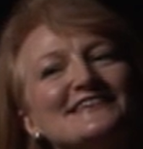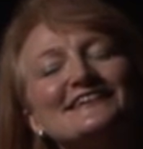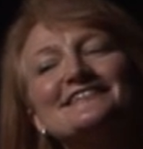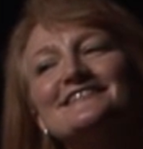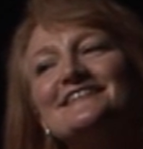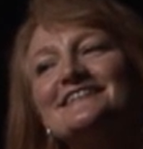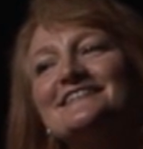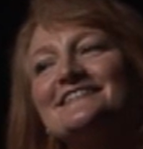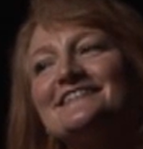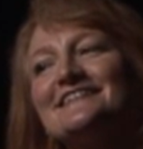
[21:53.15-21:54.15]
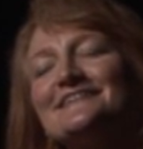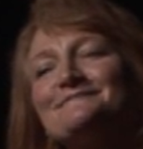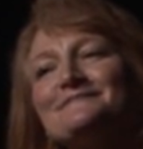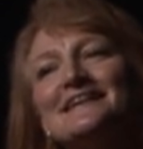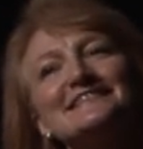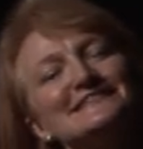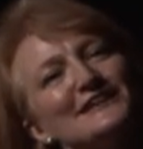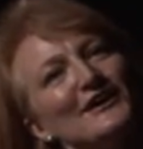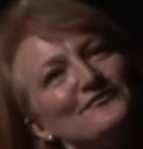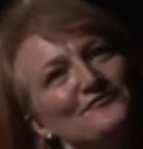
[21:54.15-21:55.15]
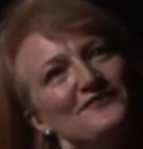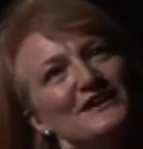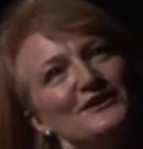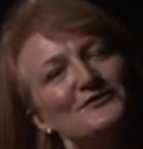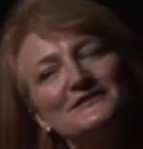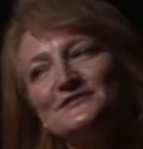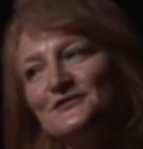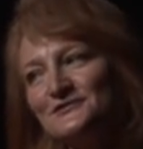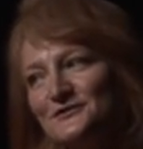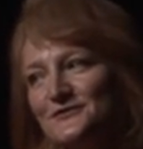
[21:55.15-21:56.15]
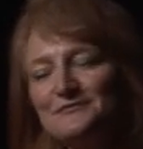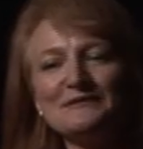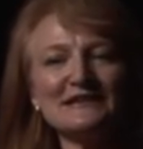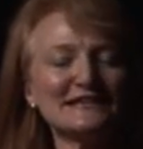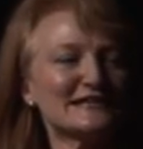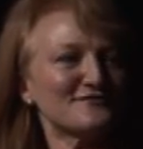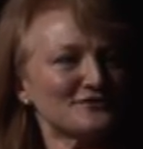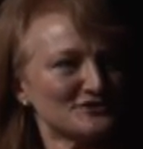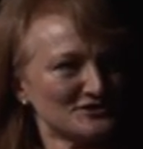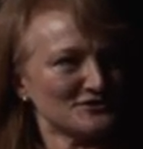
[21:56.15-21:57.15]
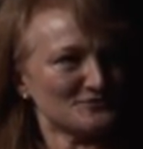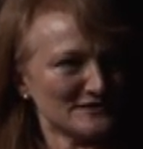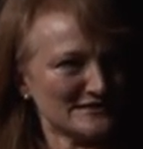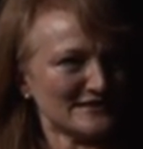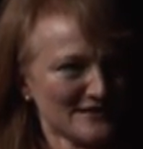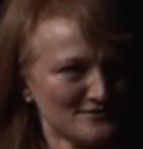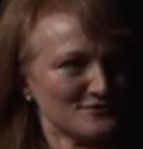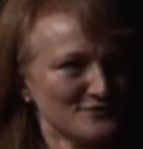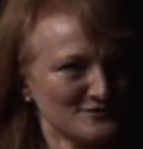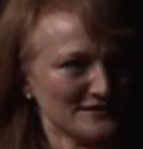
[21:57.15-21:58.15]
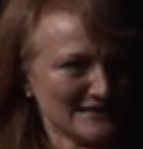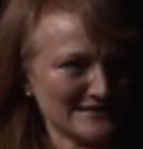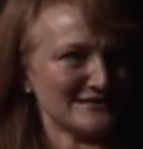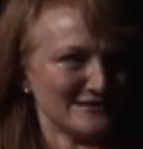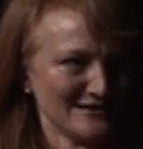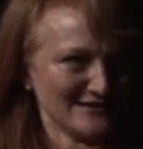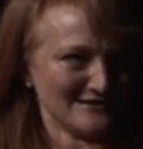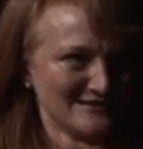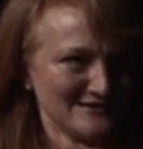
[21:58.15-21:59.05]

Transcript: that is it's not fair is also the beginning of our children's ethical instinct.